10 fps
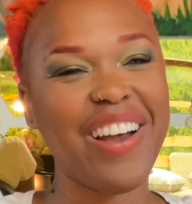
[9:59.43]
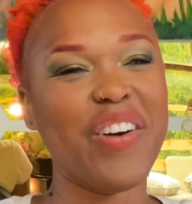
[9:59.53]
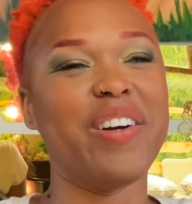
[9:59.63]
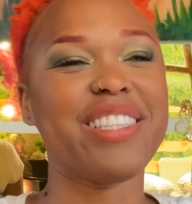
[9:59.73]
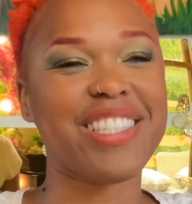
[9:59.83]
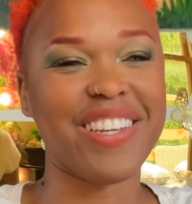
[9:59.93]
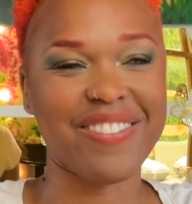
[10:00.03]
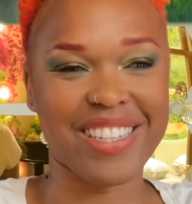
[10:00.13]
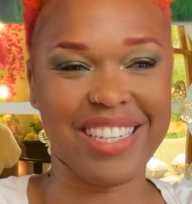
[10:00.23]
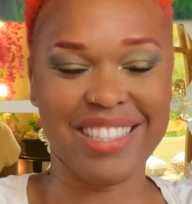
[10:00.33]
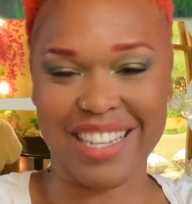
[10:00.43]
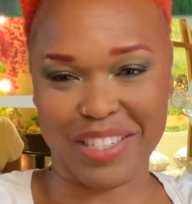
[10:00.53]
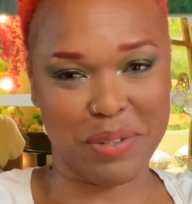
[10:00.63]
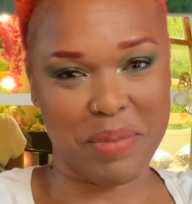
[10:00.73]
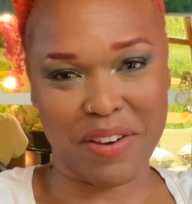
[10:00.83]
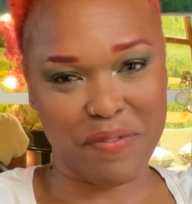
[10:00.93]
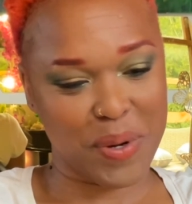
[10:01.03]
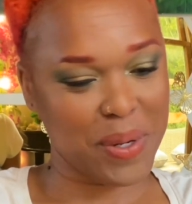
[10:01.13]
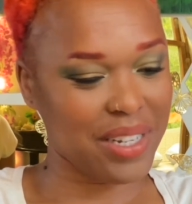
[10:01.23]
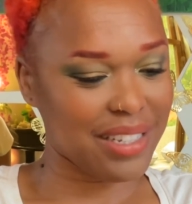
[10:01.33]
Once you have kids, that's the main
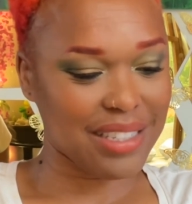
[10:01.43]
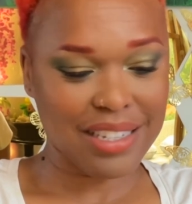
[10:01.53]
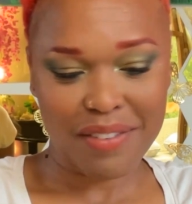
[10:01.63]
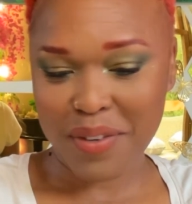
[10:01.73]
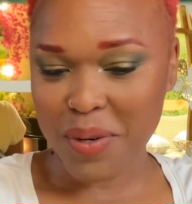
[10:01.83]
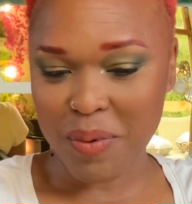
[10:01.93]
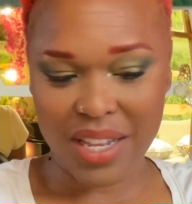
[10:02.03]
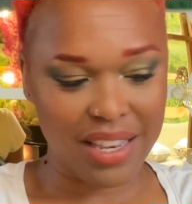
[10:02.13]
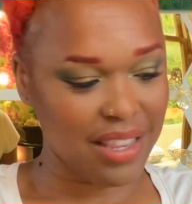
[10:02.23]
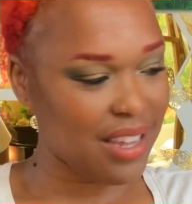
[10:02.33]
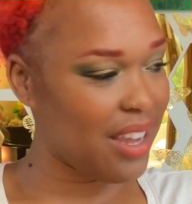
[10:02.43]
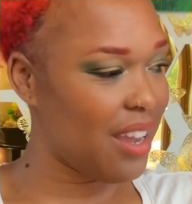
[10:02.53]
focus. Even when they